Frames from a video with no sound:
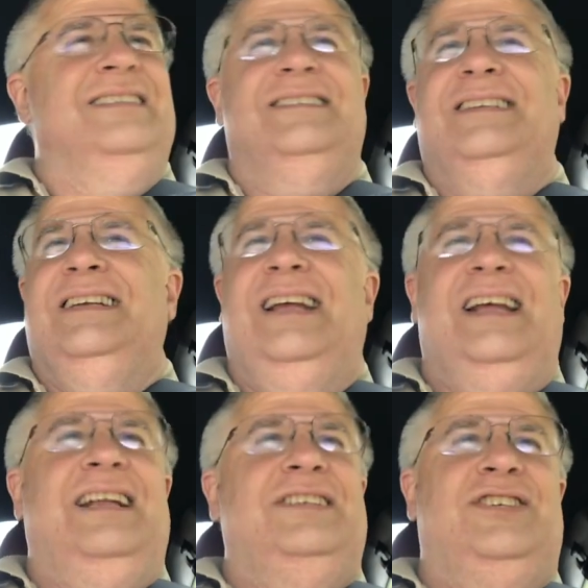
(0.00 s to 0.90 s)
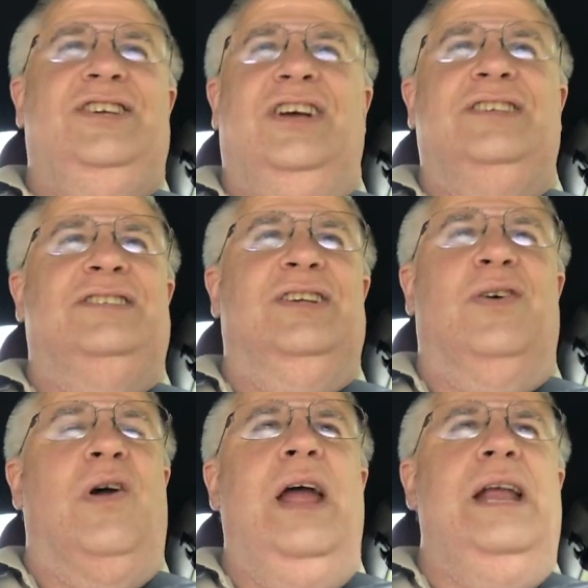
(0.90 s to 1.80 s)
It's just
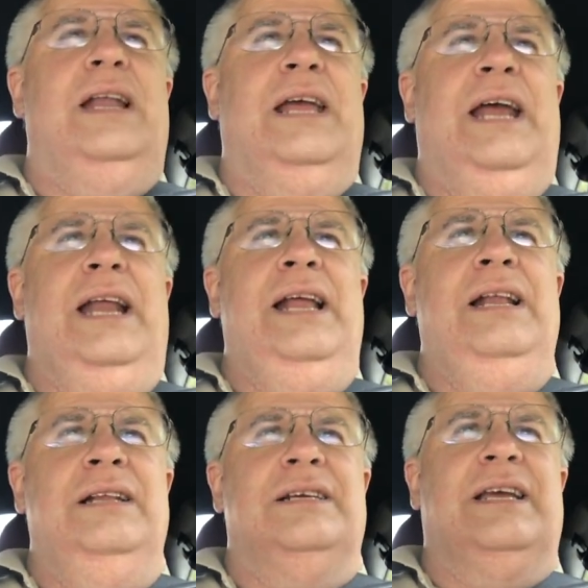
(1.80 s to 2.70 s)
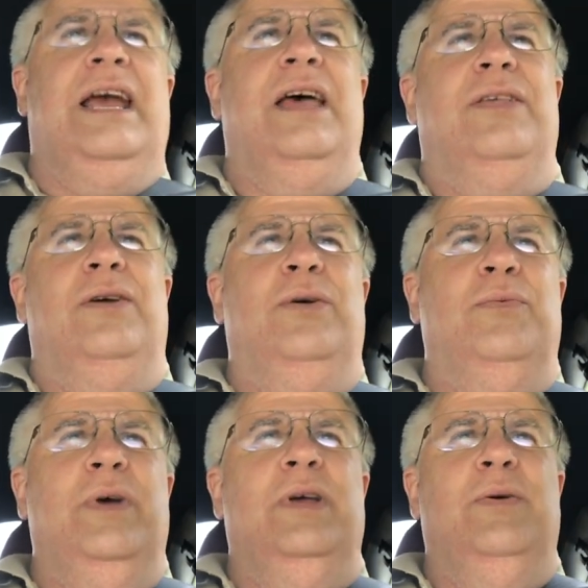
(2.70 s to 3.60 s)
great getting together
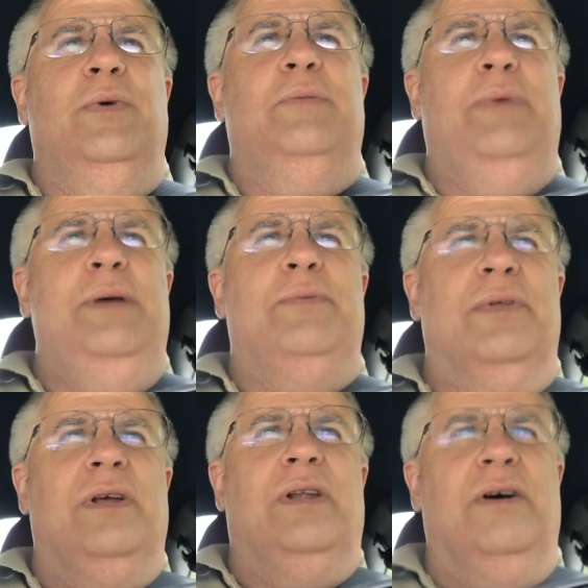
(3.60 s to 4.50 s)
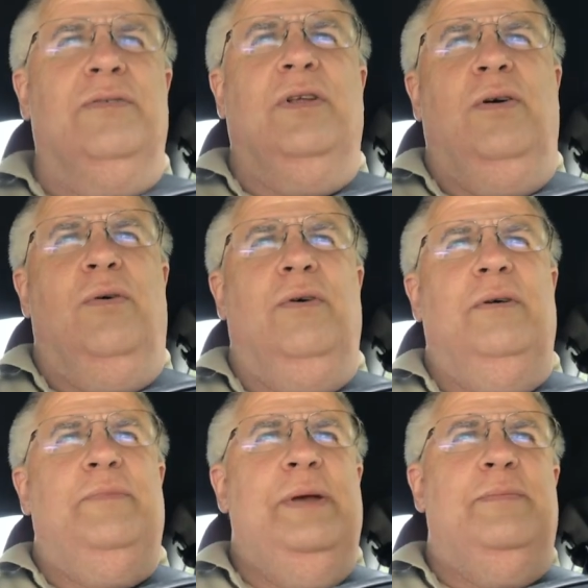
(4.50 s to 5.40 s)
with people that love the
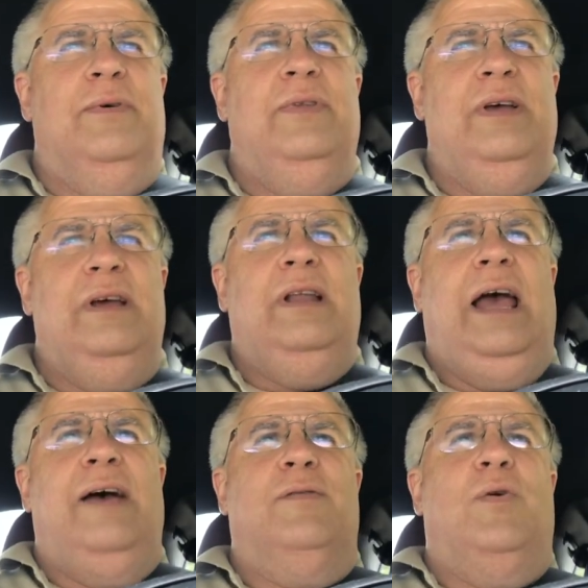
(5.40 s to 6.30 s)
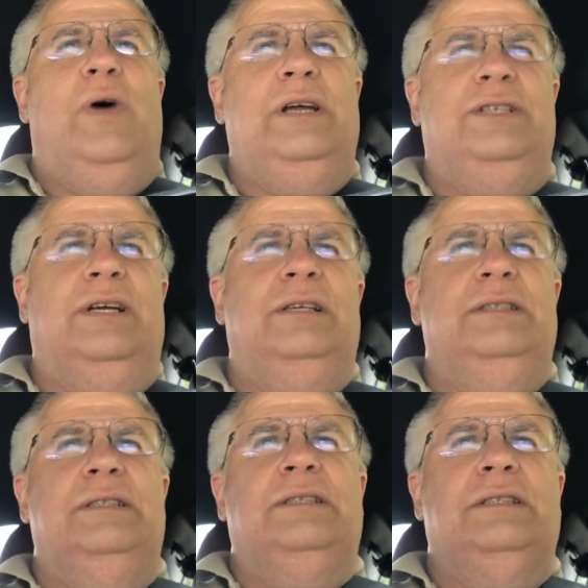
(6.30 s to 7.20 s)
Lord, people that have
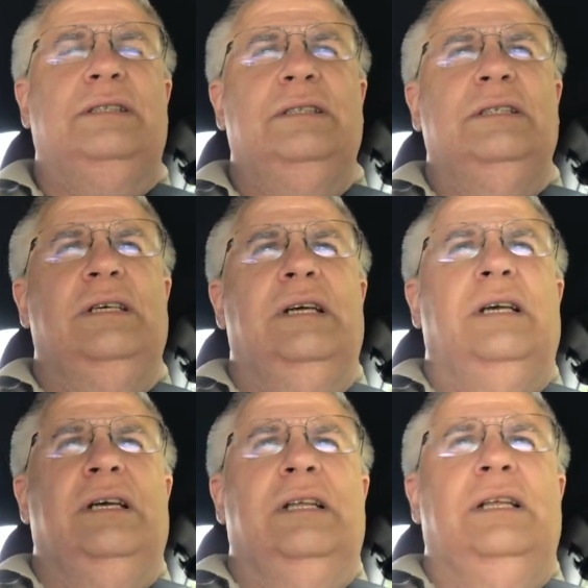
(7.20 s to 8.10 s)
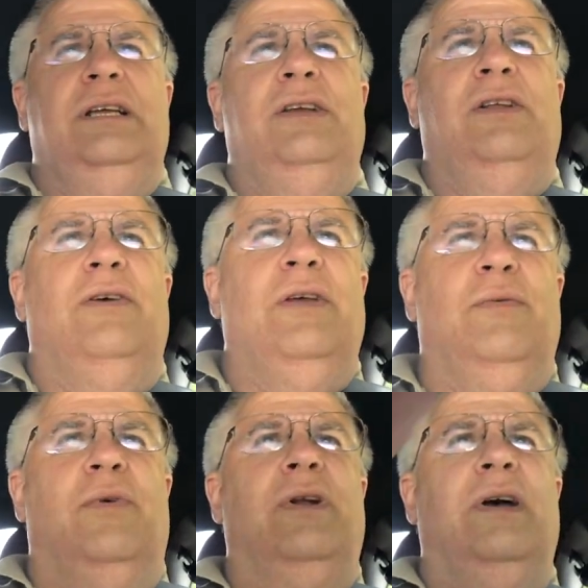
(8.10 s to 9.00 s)
questions, that
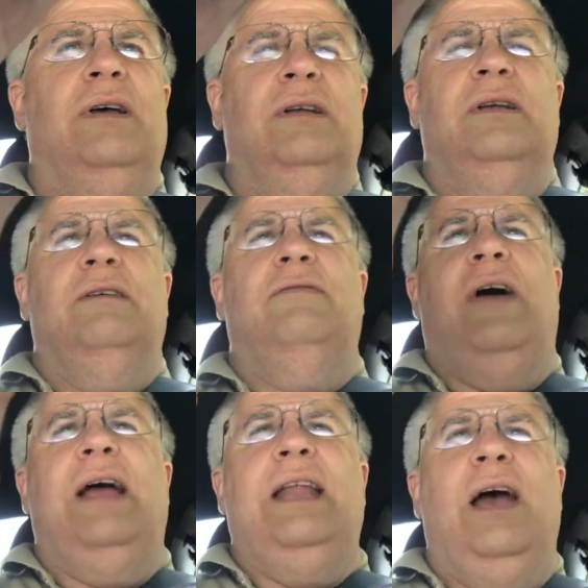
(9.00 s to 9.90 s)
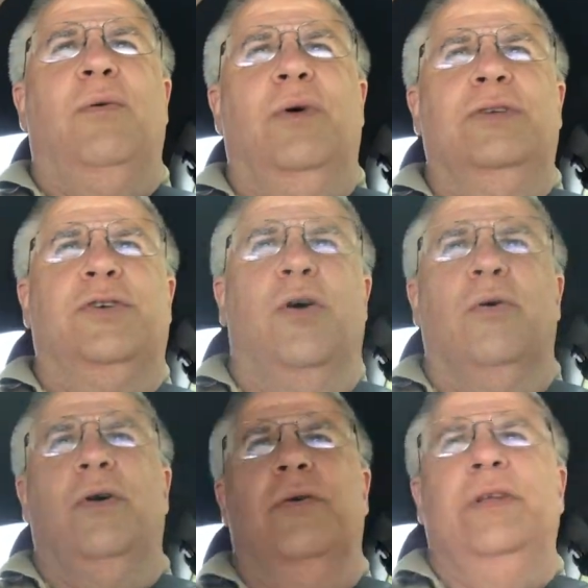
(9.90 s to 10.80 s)
want to find out what's
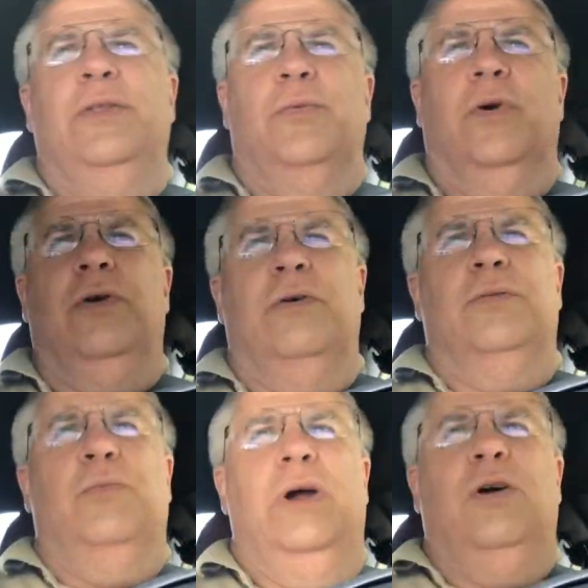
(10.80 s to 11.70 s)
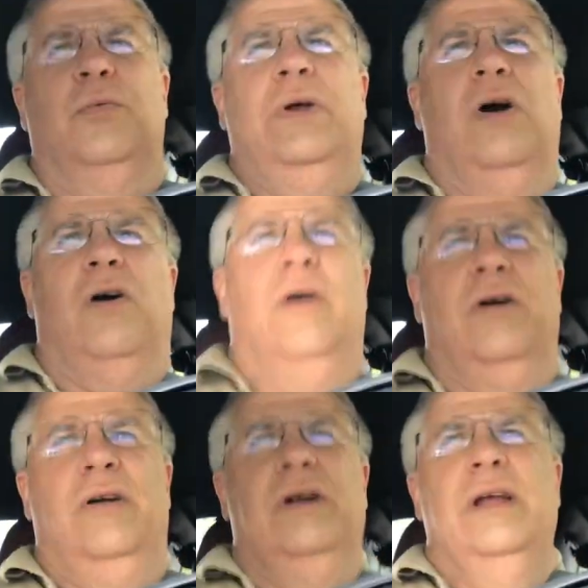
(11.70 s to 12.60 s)
going on in the world, where we
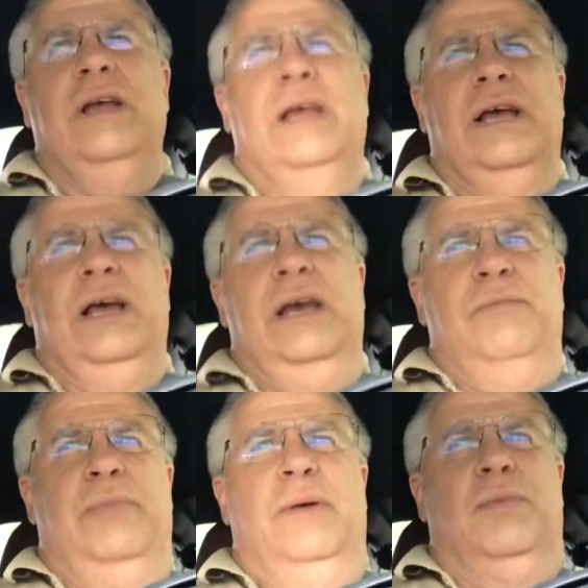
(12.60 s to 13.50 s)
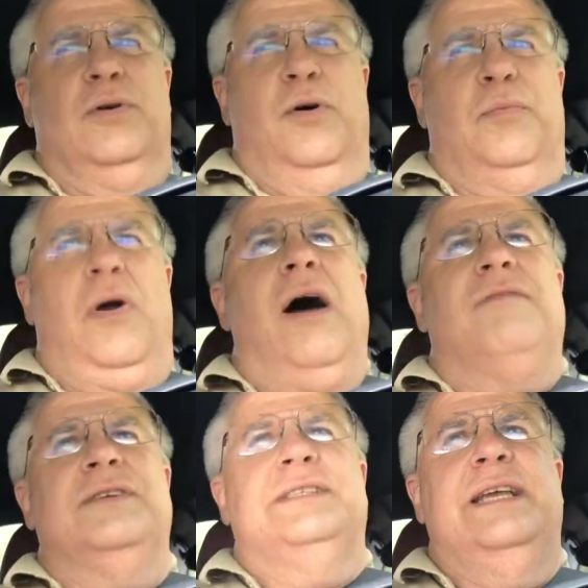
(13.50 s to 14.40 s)
are in biblical
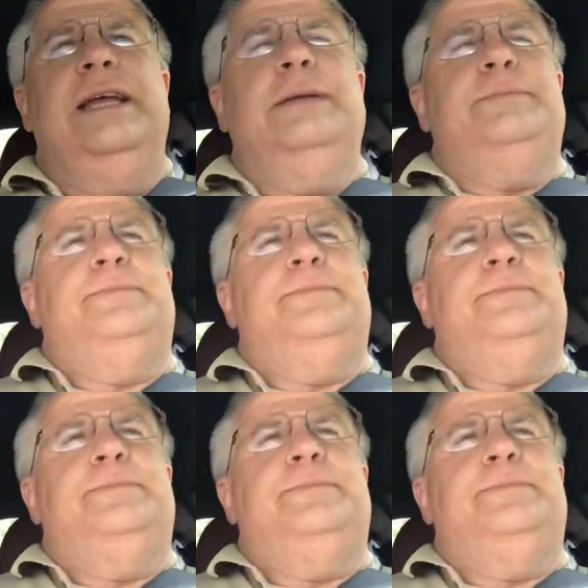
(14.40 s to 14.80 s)
prophecy.